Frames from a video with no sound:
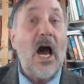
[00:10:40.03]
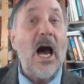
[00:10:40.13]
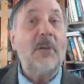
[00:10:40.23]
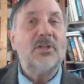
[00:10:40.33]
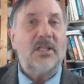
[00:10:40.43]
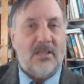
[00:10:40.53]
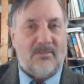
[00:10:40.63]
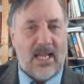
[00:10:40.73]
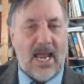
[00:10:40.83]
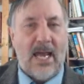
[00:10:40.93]
object
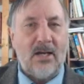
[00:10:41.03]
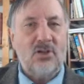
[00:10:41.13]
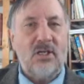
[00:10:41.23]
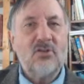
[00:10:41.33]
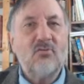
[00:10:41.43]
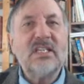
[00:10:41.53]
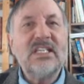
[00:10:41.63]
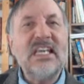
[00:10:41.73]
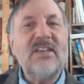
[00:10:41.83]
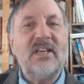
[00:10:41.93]
of the action, is
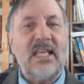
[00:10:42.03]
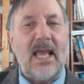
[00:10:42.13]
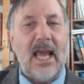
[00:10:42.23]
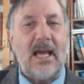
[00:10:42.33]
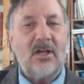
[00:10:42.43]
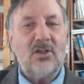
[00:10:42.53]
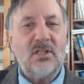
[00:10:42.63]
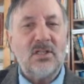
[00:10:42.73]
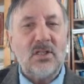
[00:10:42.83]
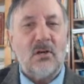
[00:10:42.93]
receiving the
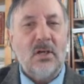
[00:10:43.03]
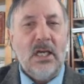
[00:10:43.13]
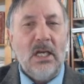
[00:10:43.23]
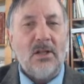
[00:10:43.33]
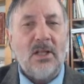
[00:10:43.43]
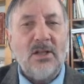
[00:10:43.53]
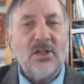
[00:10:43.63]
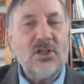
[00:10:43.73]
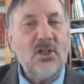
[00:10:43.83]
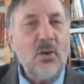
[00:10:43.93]
action. So
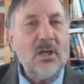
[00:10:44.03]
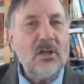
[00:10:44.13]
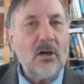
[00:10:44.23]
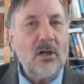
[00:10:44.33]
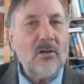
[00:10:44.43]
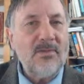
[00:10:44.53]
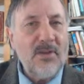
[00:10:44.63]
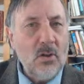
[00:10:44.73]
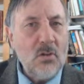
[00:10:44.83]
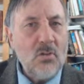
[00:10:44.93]
the students are
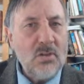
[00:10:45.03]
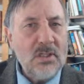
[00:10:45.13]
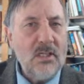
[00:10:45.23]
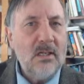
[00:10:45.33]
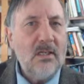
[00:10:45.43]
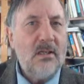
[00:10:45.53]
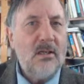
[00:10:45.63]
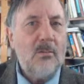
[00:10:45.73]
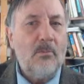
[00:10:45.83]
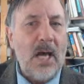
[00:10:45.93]
confused
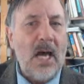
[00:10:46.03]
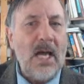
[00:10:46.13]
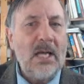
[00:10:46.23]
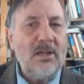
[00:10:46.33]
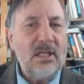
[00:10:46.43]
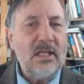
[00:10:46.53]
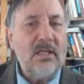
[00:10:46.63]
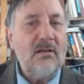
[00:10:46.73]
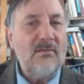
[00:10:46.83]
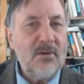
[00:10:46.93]
by the
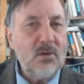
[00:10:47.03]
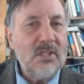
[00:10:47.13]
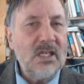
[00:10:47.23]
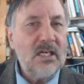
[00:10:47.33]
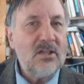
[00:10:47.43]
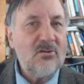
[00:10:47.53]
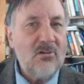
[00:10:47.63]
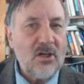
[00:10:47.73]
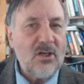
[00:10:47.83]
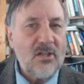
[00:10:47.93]
confusing
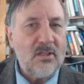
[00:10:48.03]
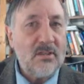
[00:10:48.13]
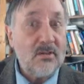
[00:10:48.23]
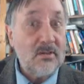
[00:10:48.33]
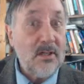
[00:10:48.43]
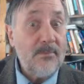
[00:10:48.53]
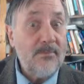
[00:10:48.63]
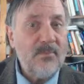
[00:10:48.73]
instructions. Okay.